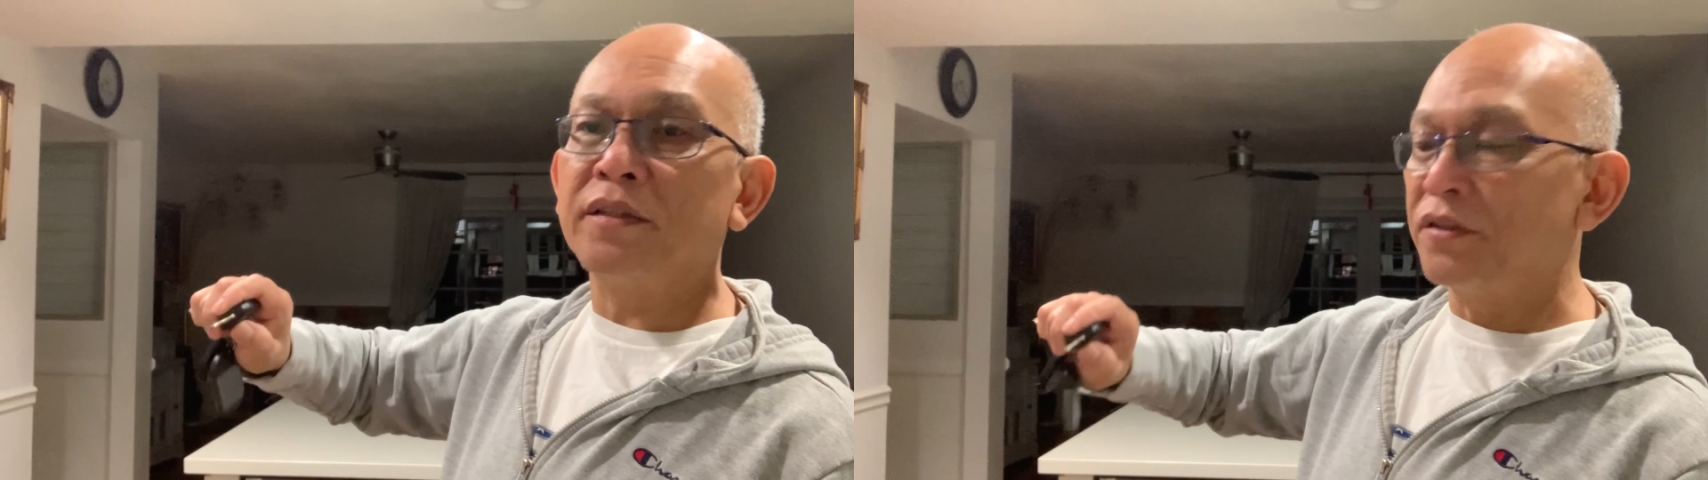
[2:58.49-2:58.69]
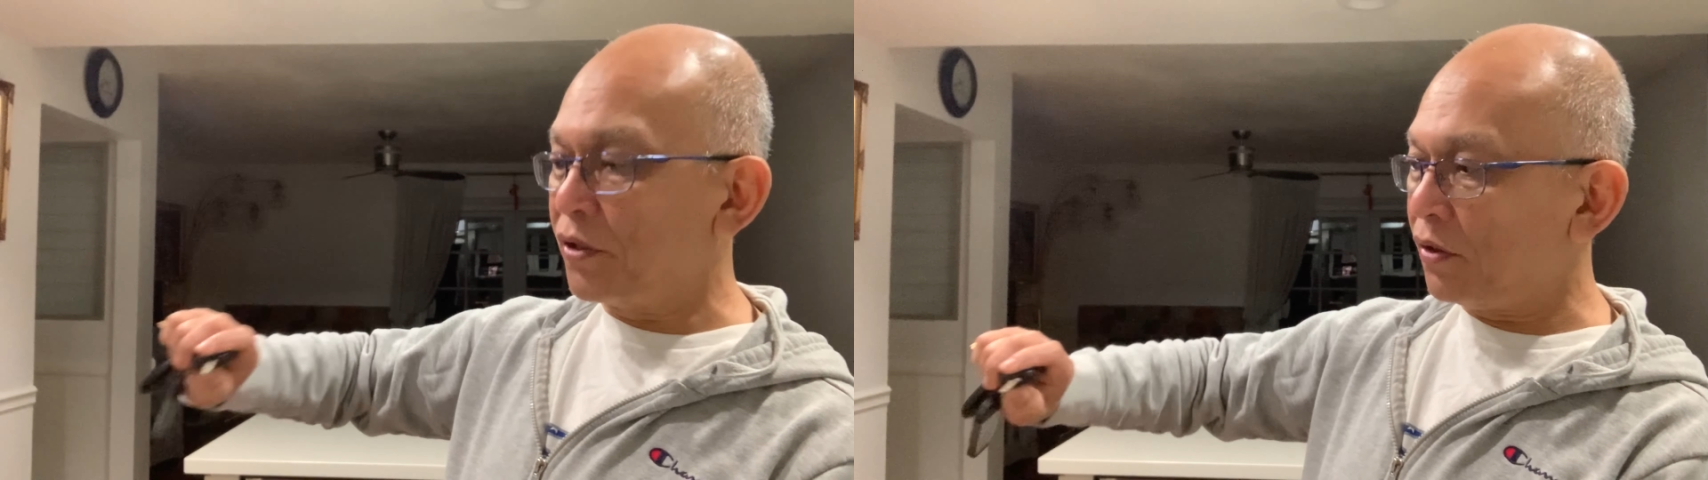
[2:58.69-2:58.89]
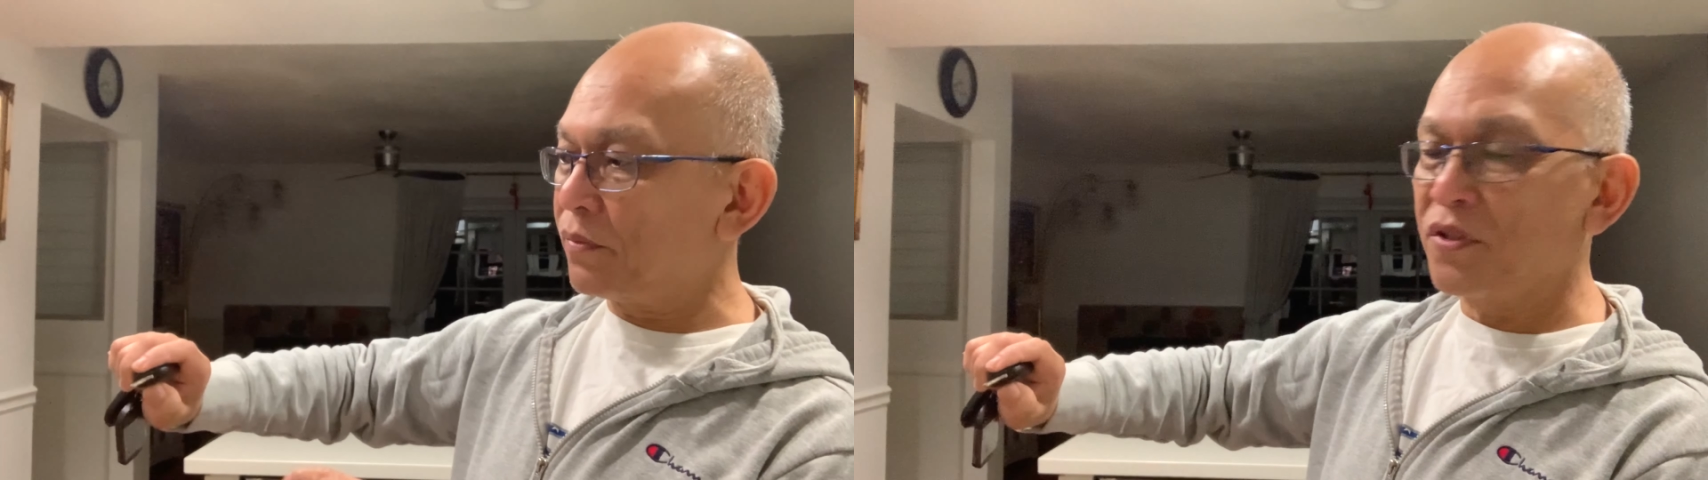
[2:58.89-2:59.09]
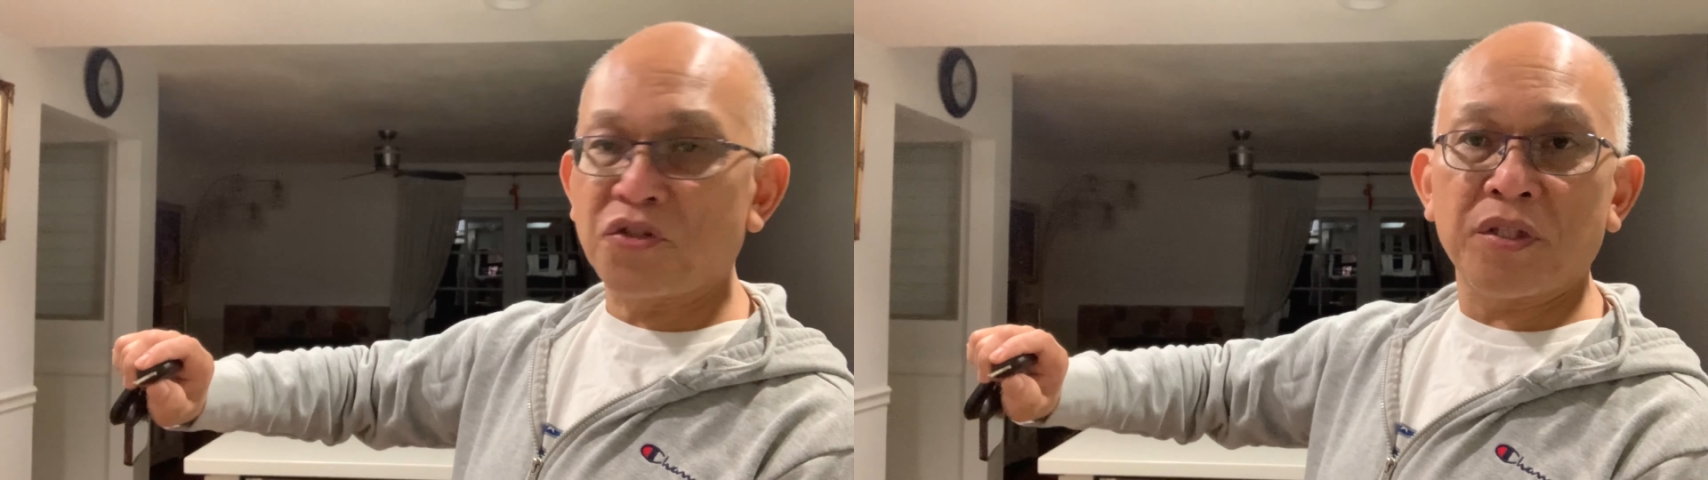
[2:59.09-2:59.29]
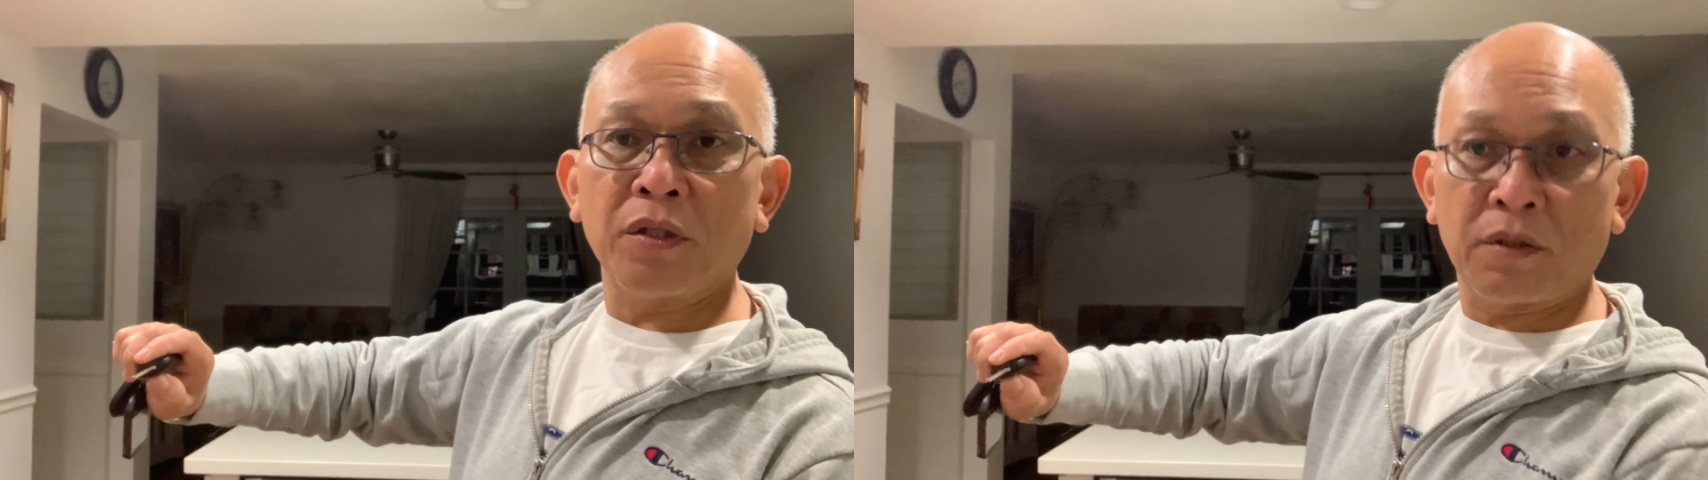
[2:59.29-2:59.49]
you know,
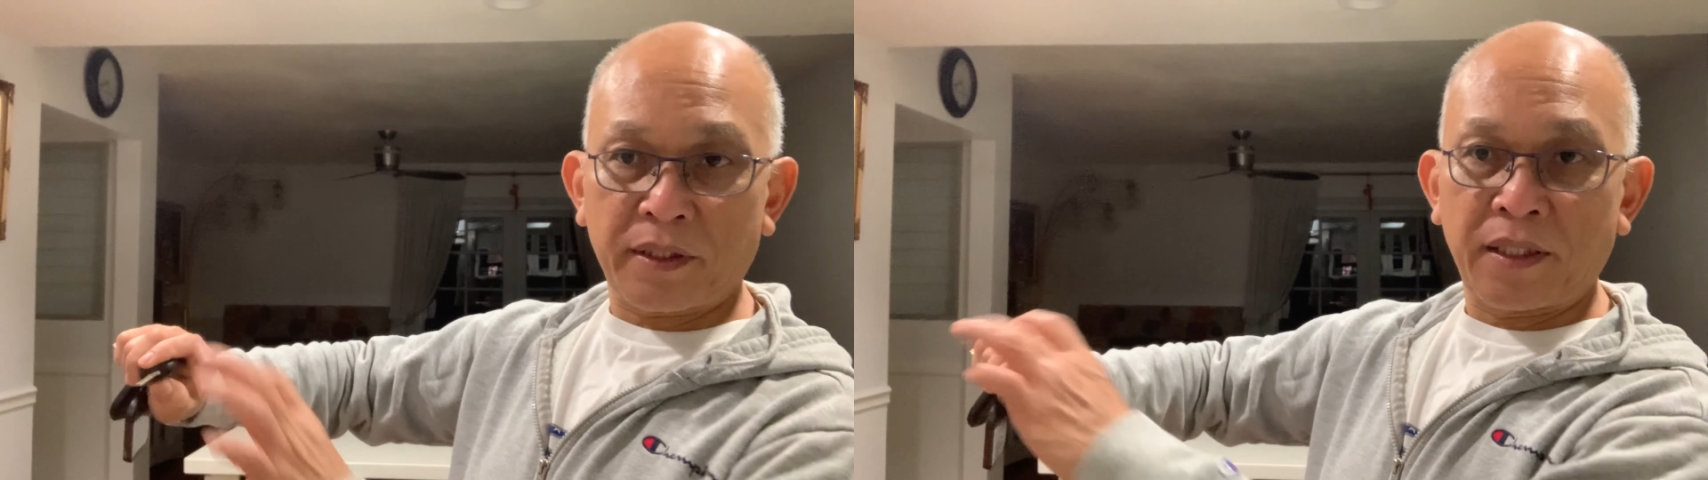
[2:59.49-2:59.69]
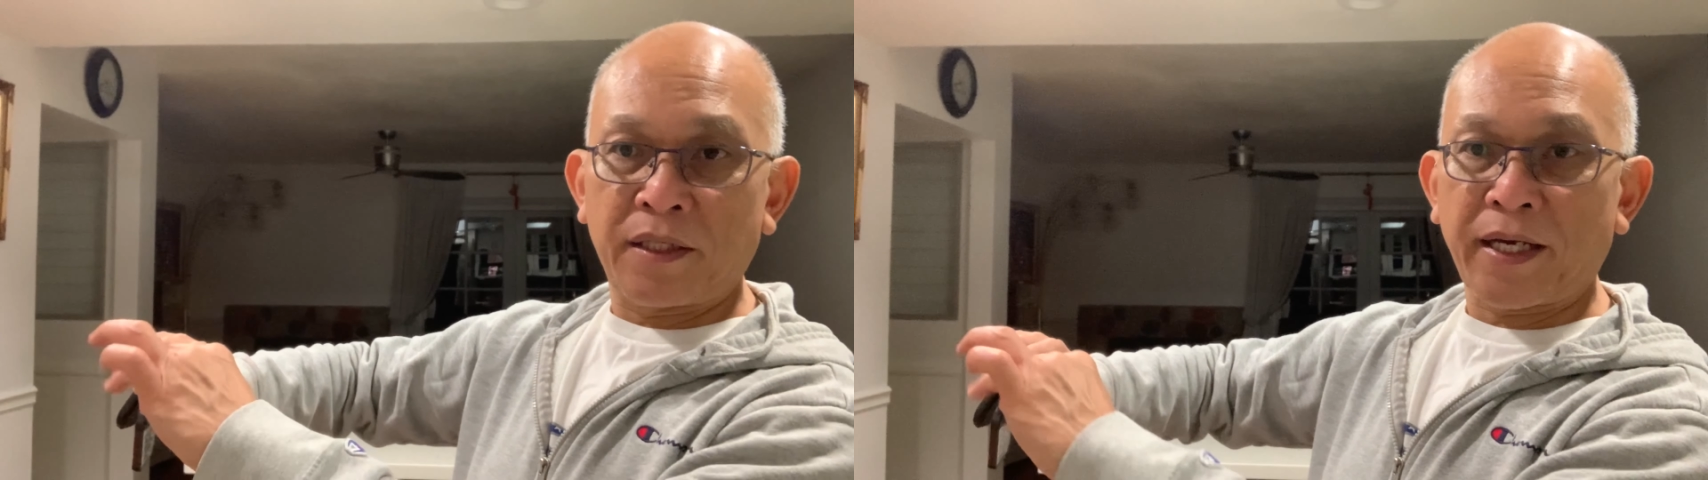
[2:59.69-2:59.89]
still in the